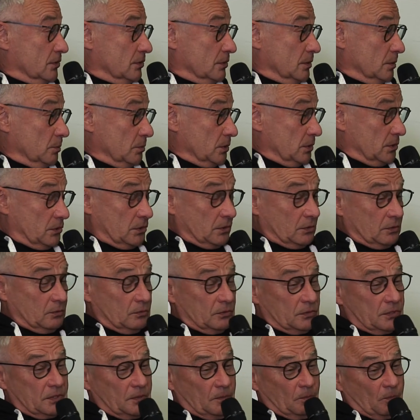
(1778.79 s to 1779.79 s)
So
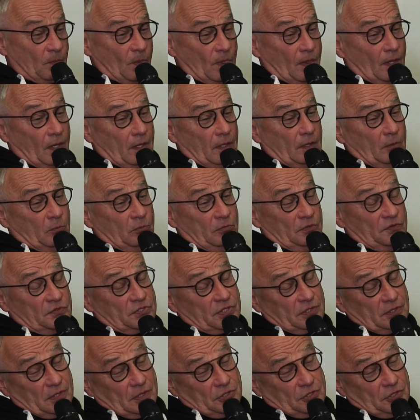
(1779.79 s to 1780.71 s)
Volodya and I, we